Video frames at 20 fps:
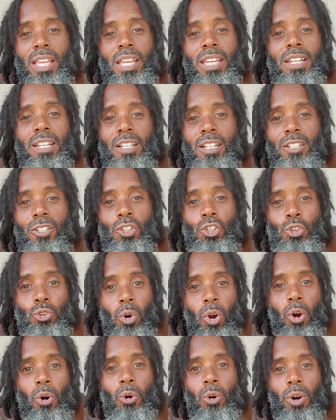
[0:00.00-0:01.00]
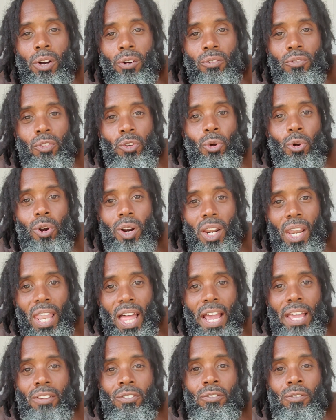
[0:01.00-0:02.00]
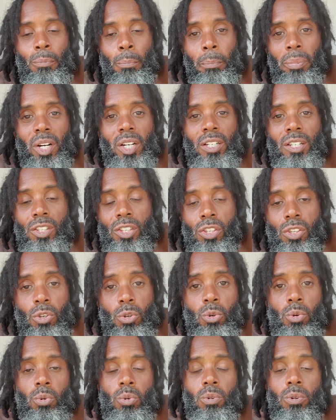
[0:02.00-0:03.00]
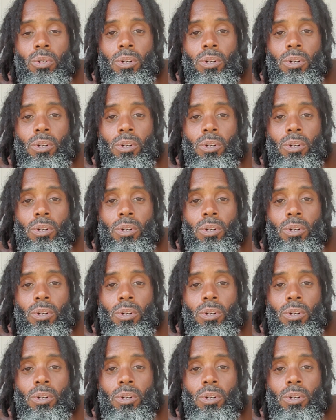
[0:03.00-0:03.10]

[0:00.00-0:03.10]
in control of your life but you.